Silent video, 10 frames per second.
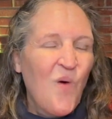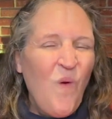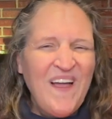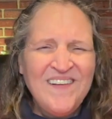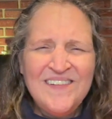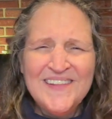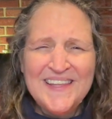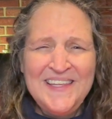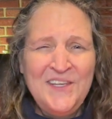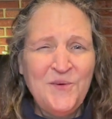Well,
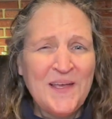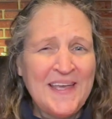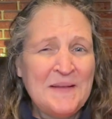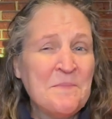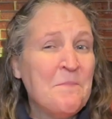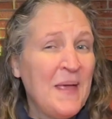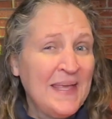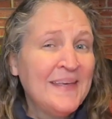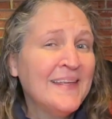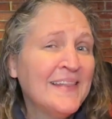you can
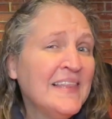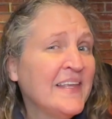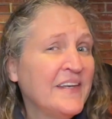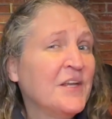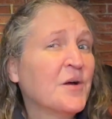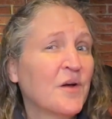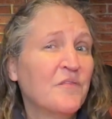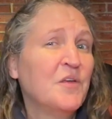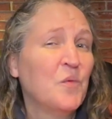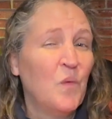make it linear
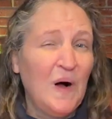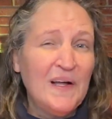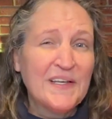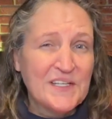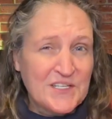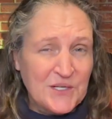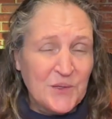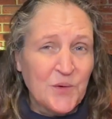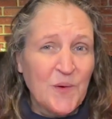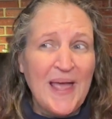if you want
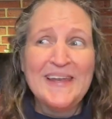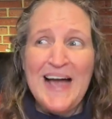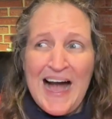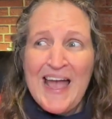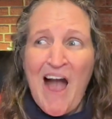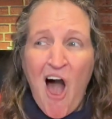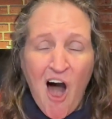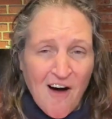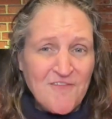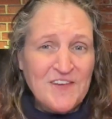to, and I
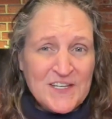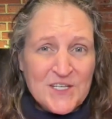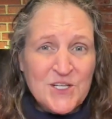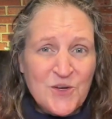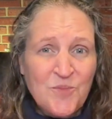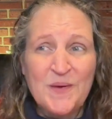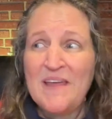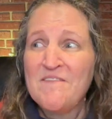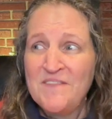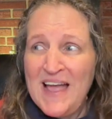often do, but
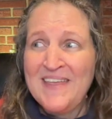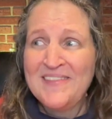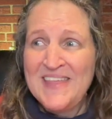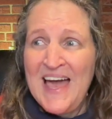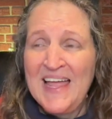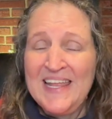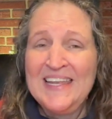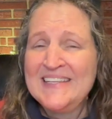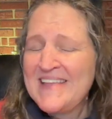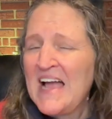I find that
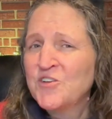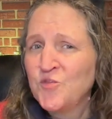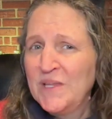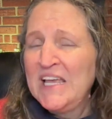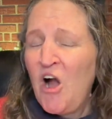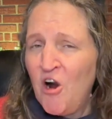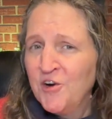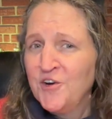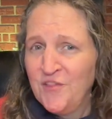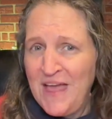it's actually
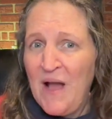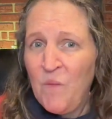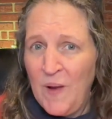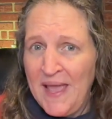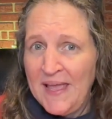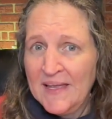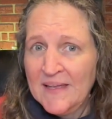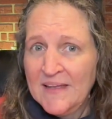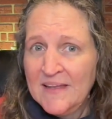harder that way.